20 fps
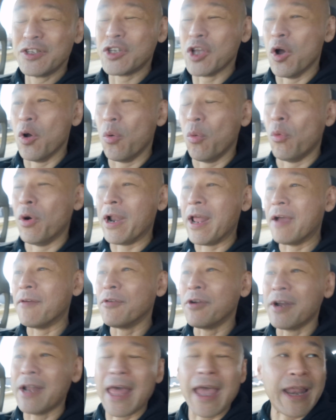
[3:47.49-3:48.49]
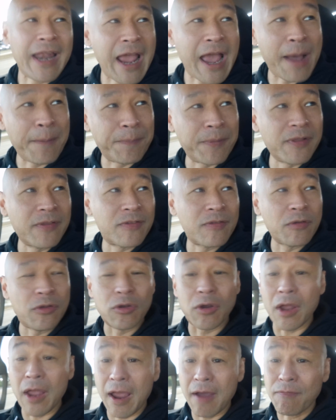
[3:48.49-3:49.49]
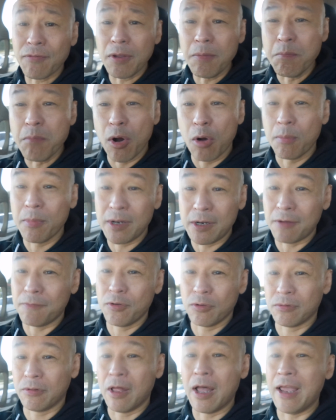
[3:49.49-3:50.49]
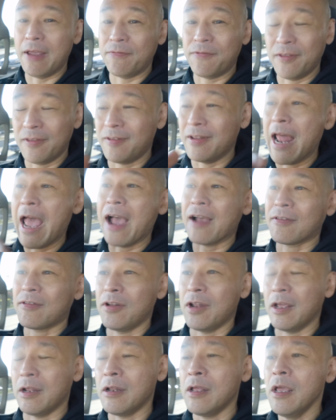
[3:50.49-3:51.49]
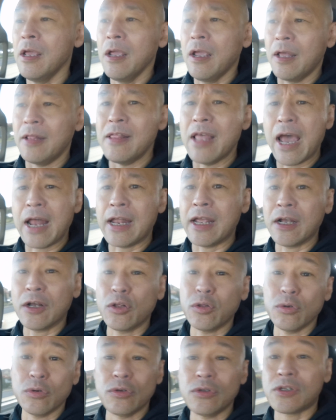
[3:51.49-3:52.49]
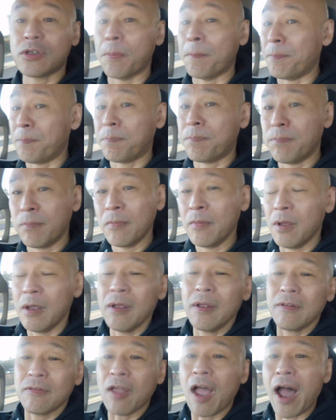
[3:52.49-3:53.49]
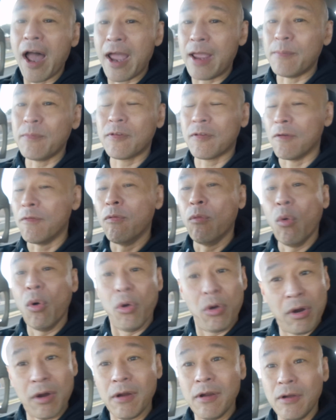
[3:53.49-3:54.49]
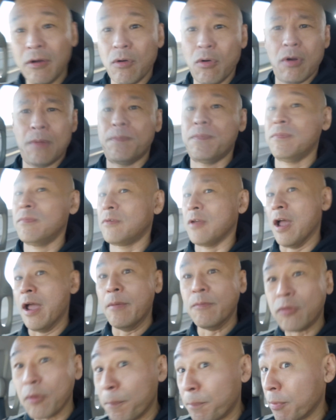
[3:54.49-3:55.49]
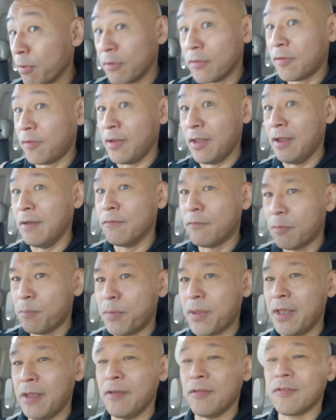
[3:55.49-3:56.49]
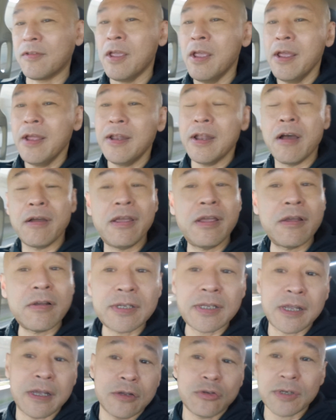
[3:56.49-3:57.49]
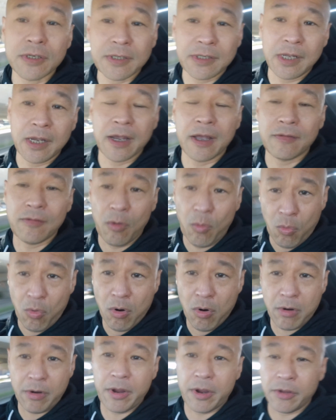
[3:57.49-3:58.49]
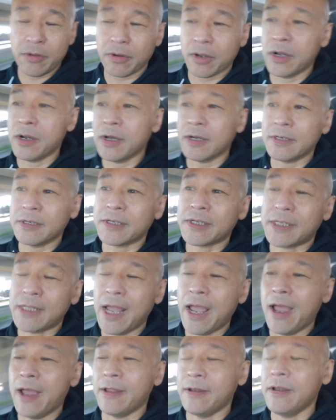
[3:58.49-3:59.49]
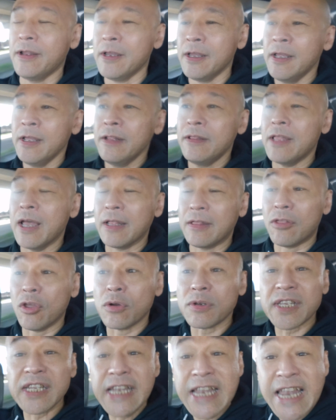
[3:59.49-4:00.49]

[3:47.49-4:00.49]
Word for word: so whatever that happens, your every moment of your life is an accident, and that includes times of war or times of perceived peace. Now here's the interesting as a warrior, you're going to understand that there's